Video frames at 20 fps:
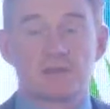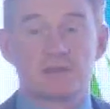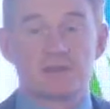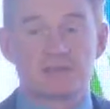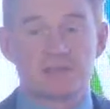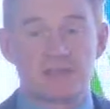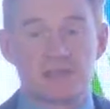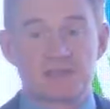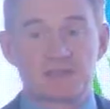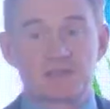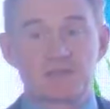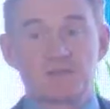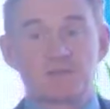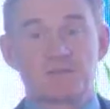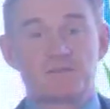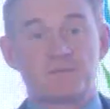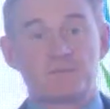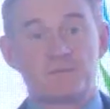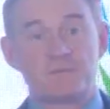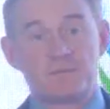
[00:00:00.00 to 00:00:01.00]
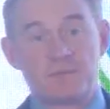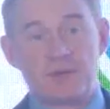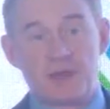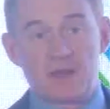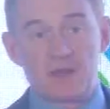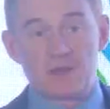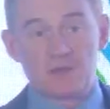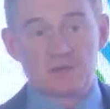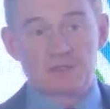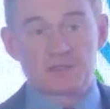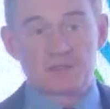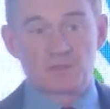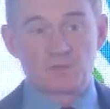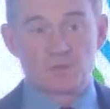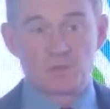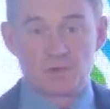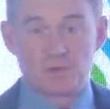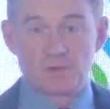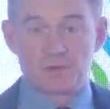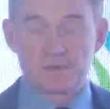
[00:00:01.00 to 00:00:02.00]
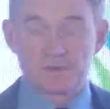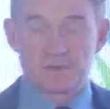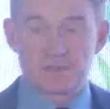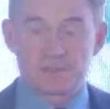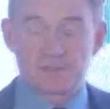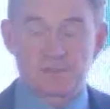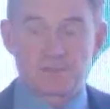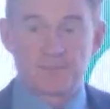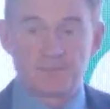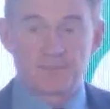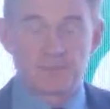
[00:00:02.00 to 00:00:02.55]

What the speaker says: a set of bylaws and rules.